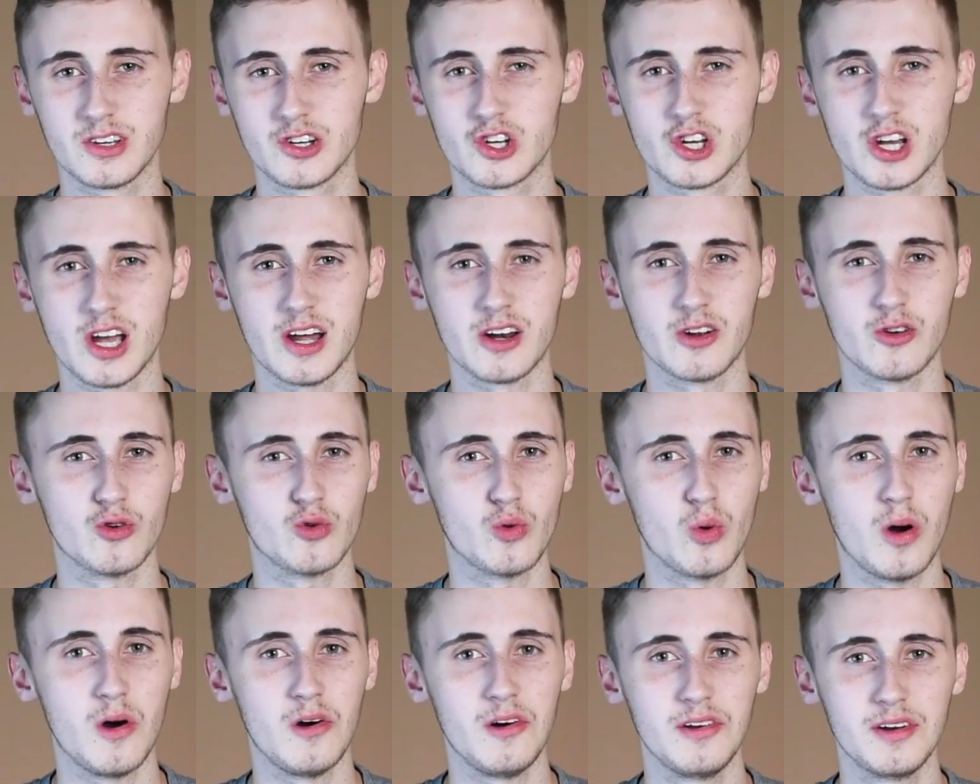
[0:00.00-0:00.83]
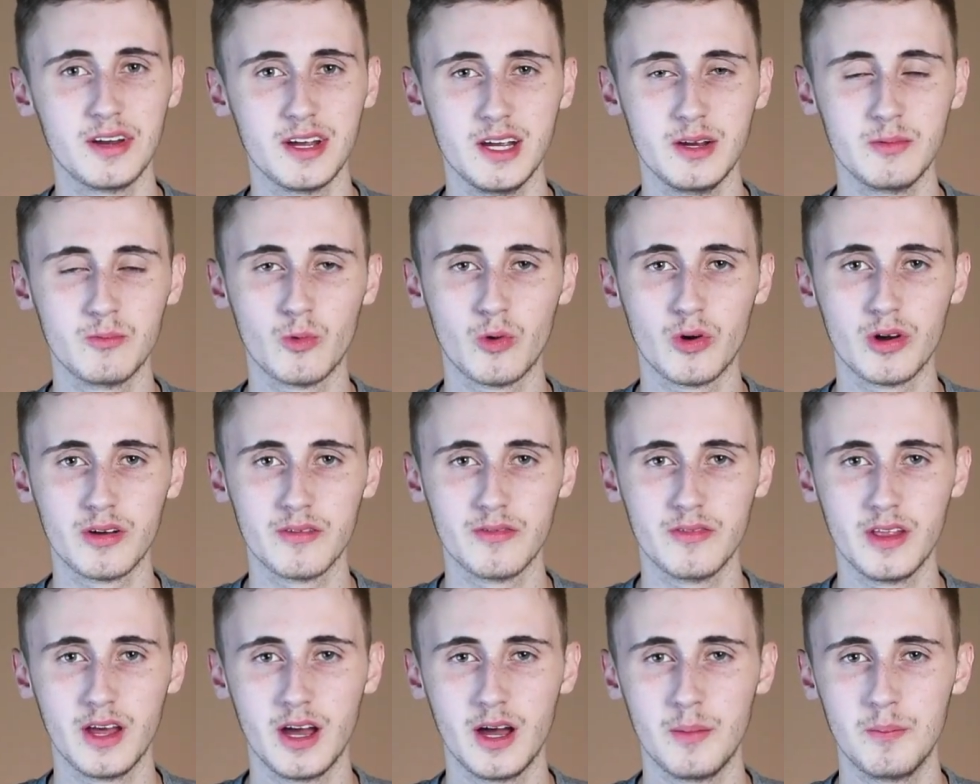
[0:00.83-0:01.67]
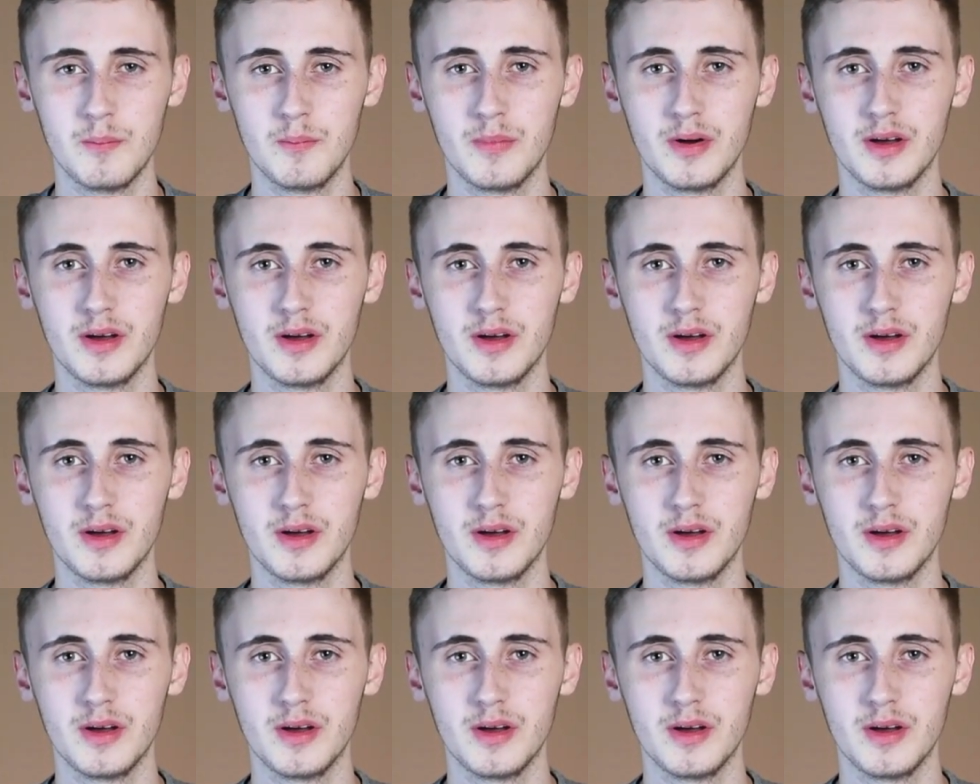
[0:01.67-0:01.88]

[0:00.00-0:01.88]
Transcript: shadow quality in one of them,